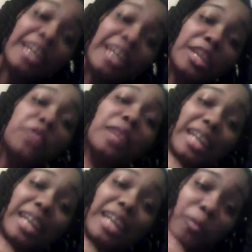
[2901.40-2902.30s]
You could
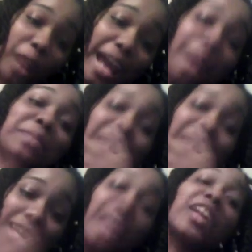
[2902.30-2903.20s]
get raped,
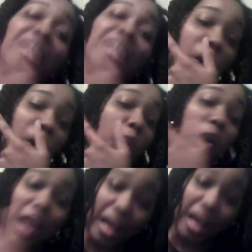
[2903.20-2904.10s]
killed, and a
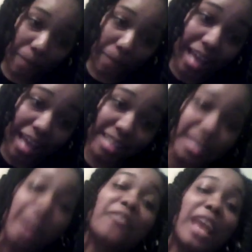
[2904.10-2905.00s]
whole lot of bad
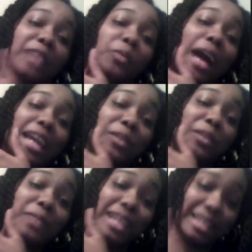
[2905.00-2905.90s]
stuff. That's why you
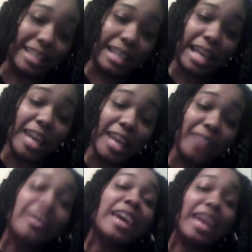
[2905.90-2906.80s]
need to leave.
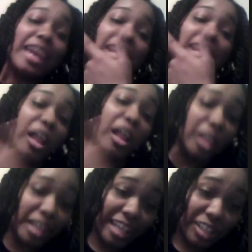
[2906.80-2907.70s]
And then they'll
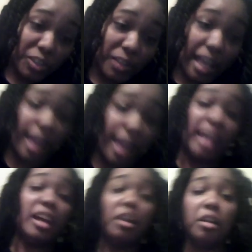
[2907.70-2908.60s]
look at you
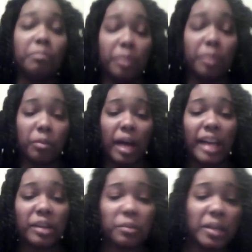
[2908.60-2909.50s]
like, but why
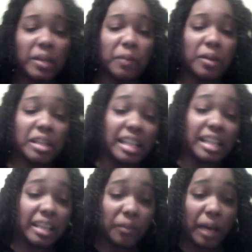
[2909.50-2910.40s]
do we want to
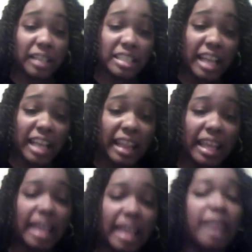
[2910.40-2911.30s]
leave? Why should
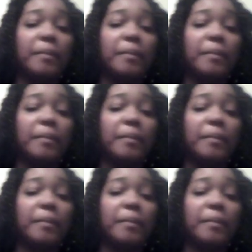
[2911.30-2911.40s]
I leave?